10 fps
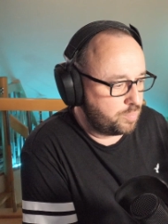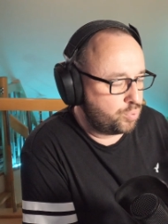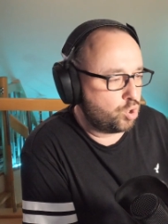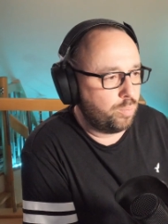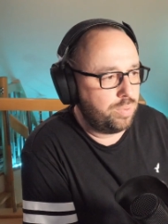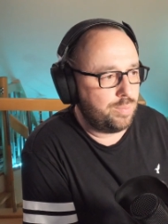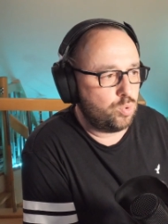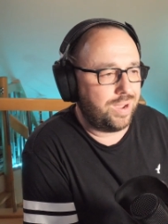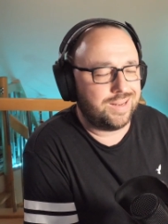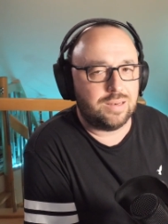a problem
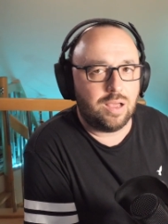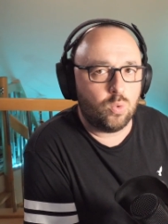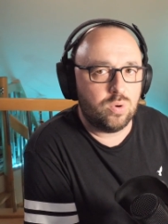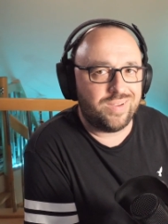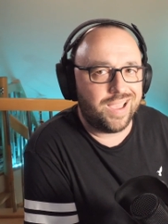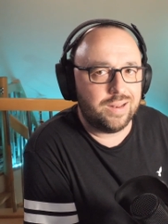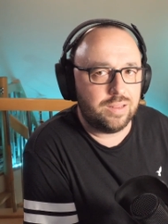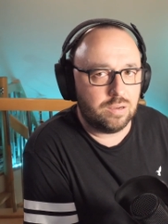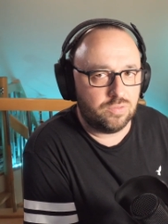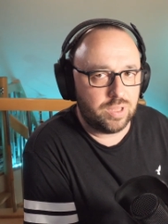right now with
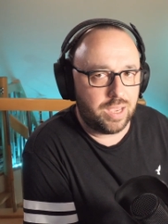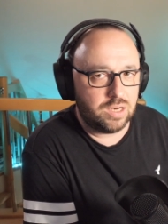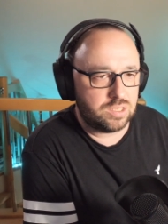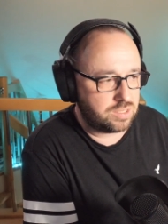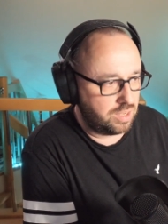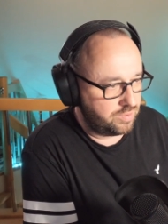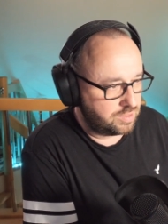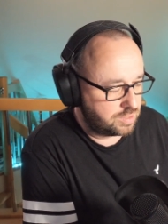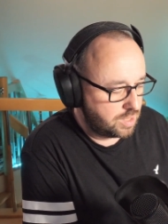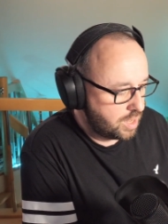any of the
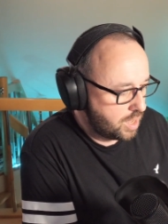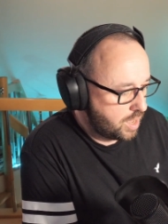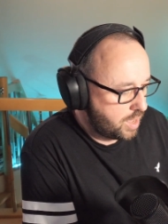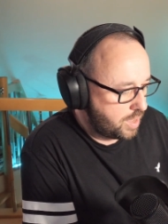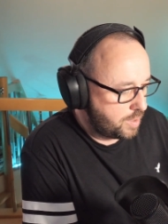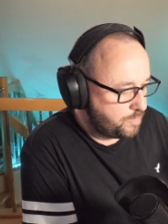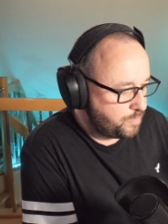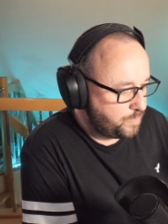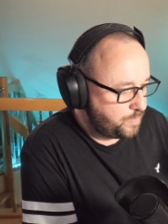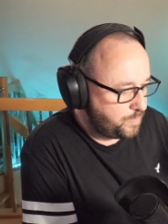H7s.
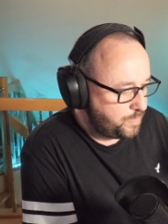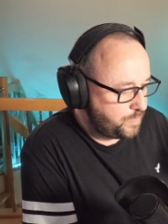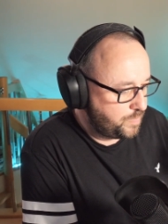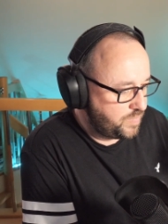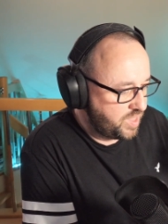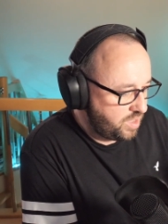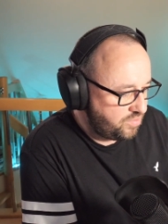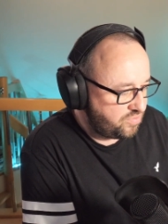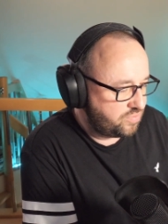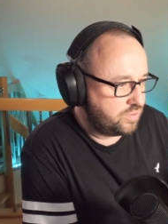Um,
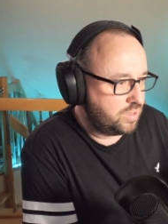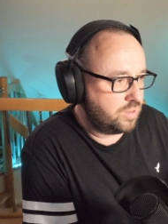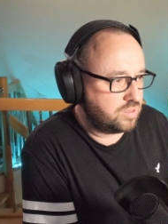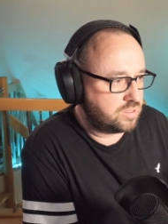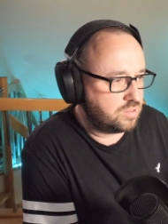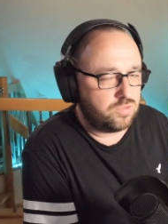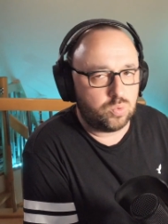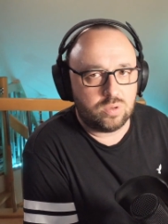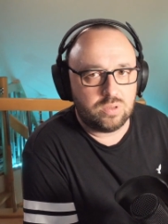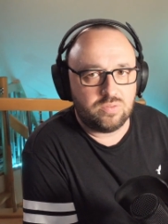if the
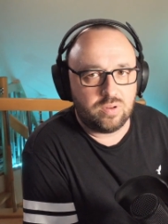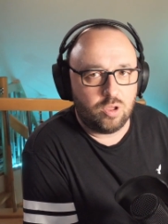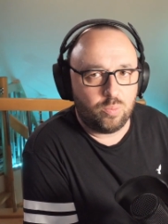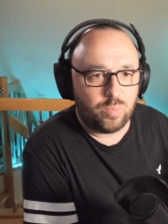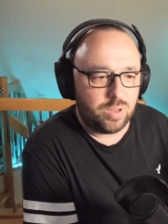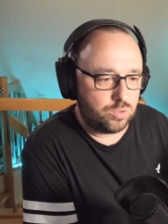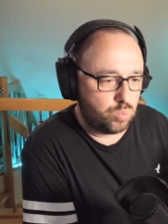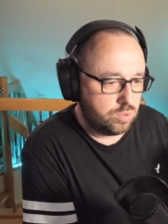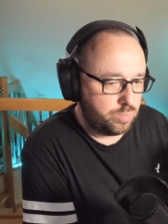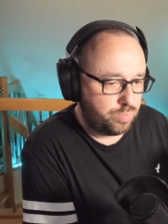software
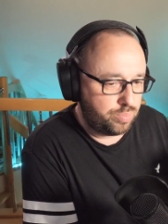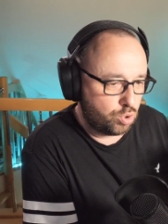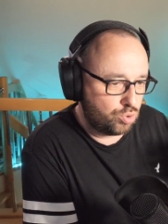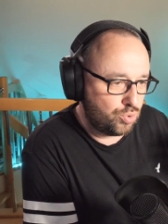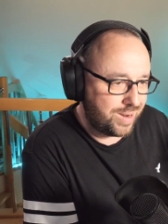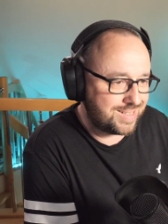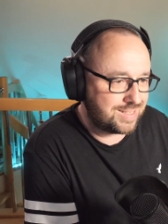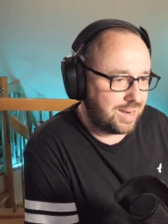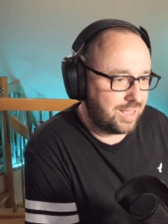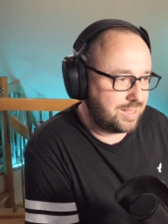development will
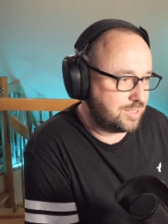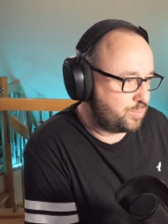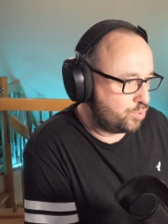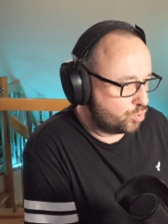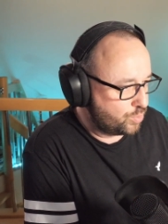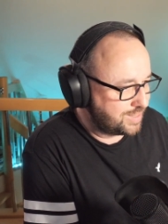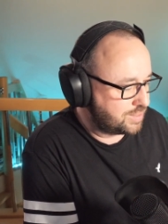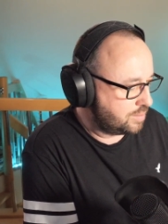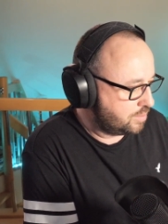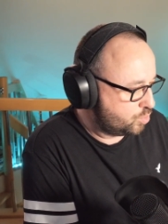progress like it's
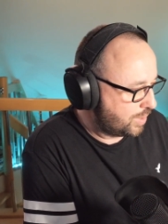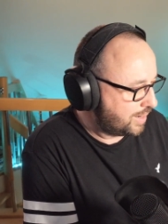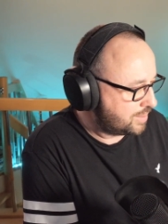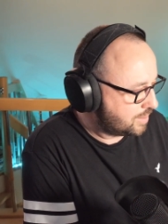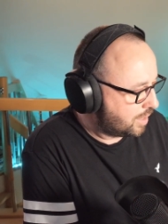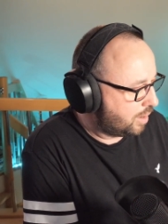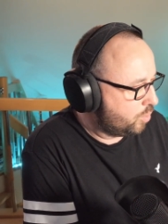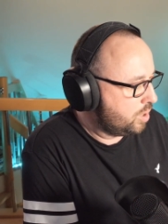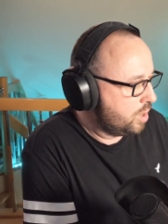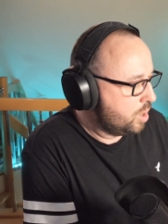progressing right
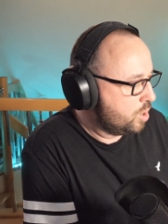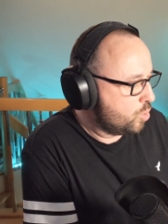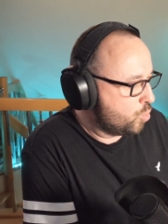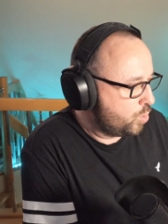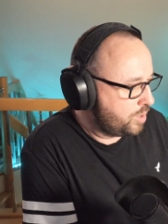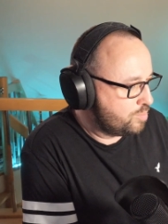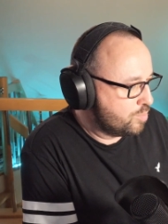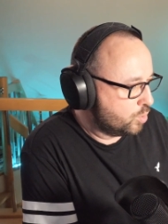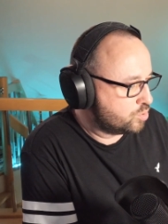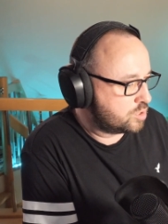now, we
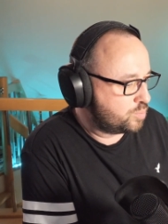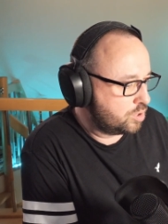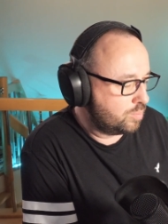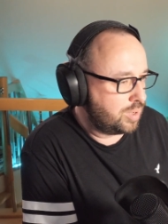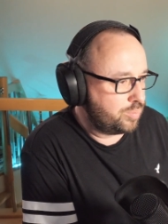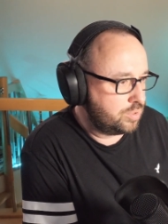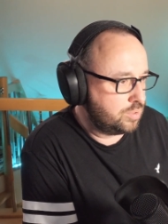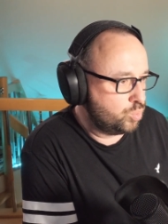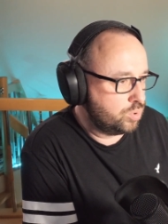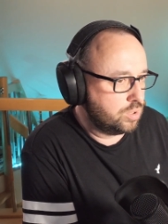most
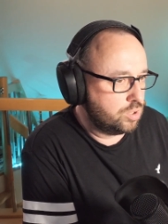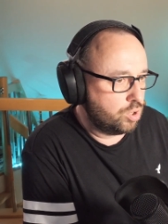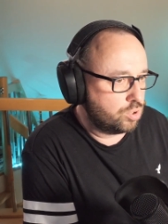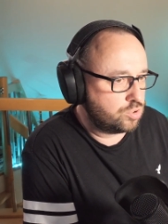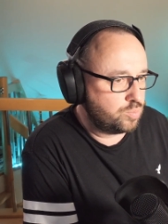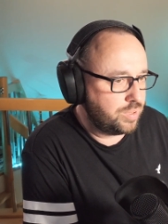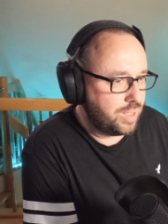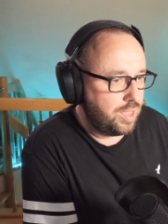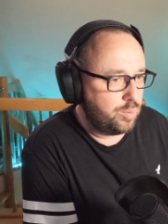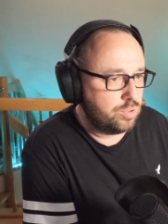probably will not
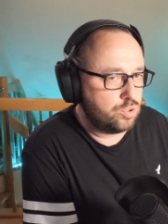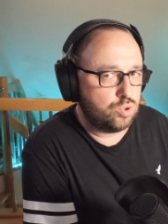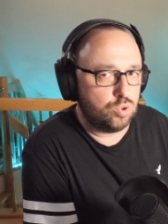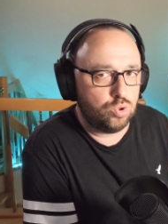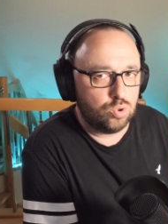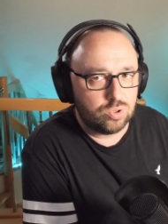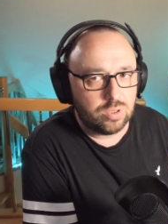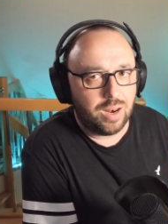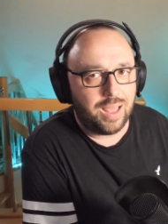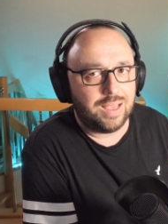be able to
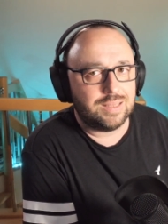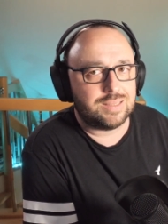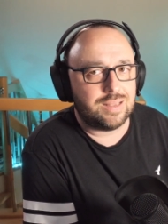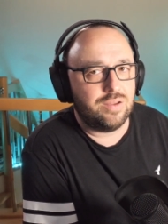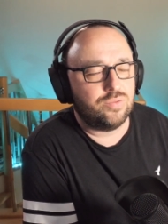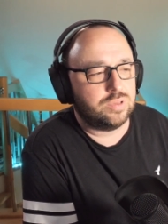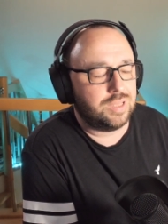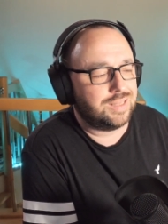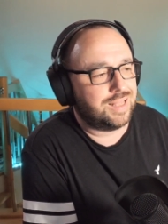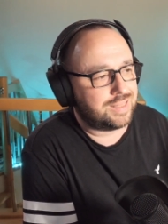utilize
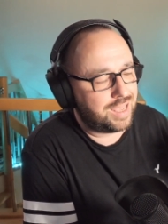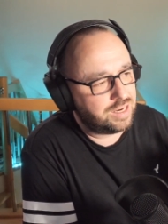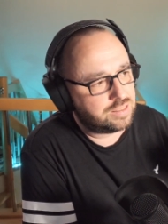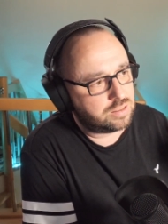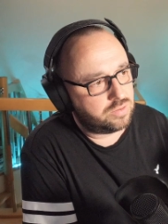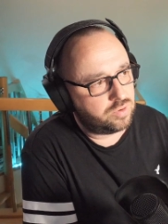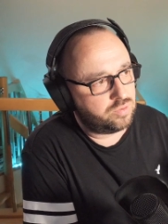everything that h